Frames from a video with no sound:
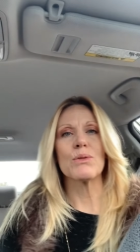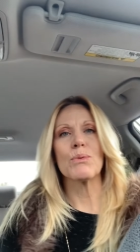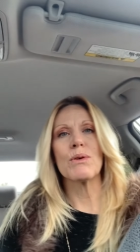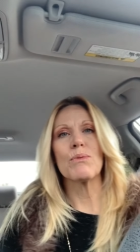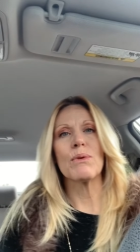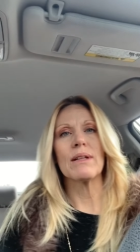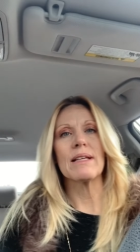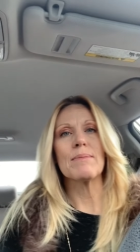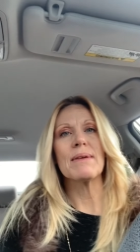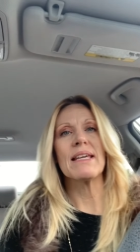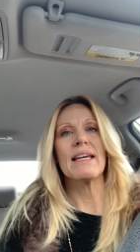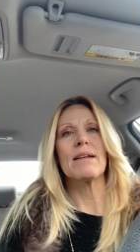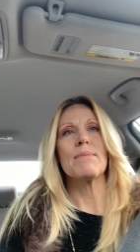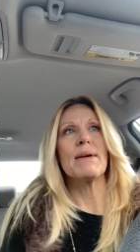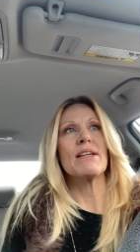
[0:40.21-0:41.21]
we really
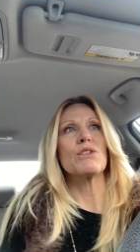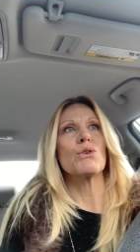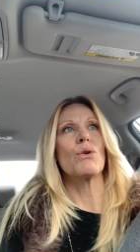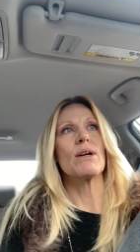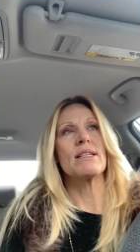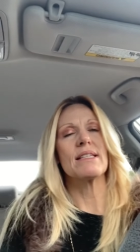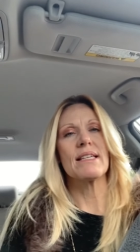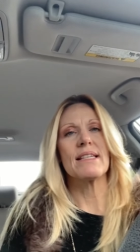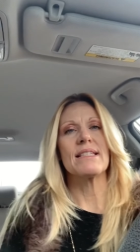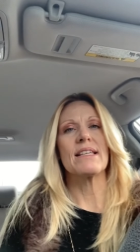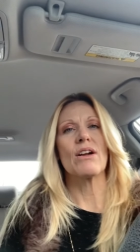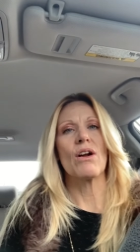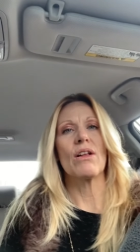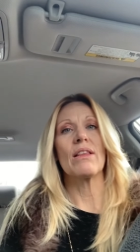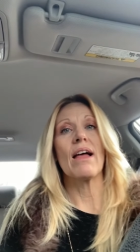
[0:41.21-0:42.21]
begin to make choices in
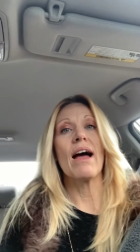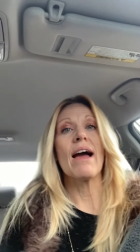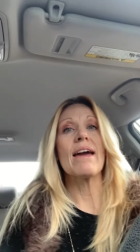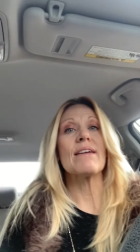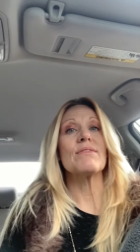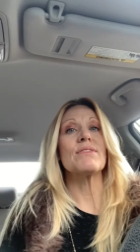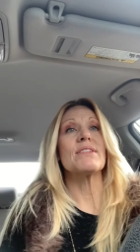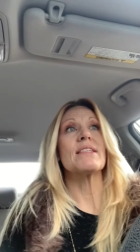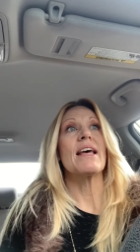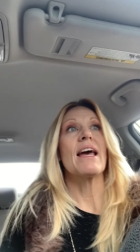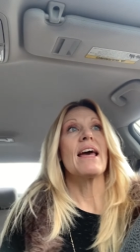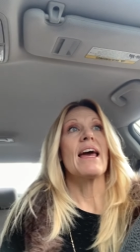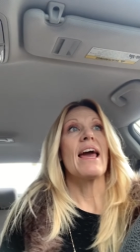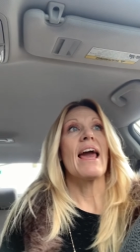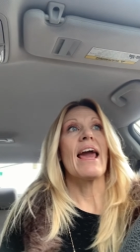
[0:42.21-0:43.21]
our lives
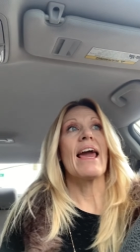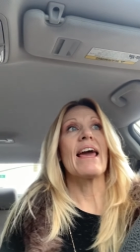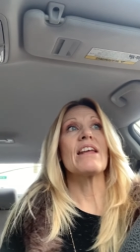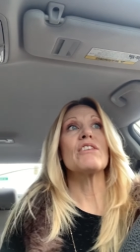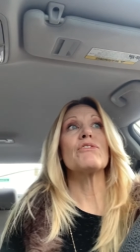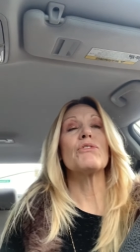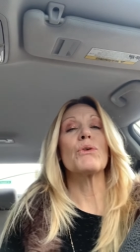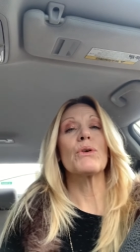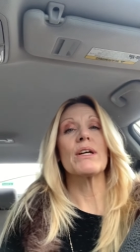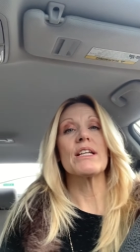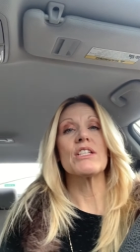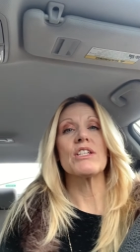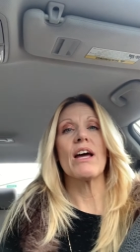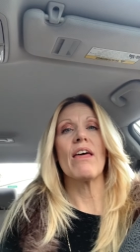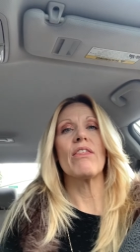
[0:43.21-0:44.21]
and for
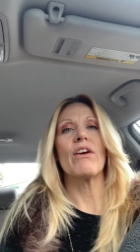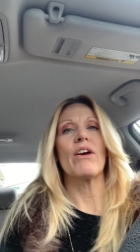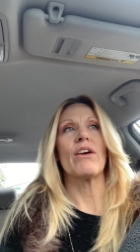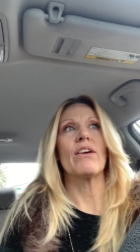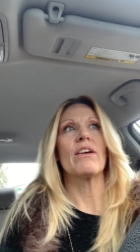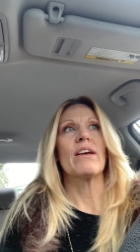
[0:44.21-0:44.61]
each other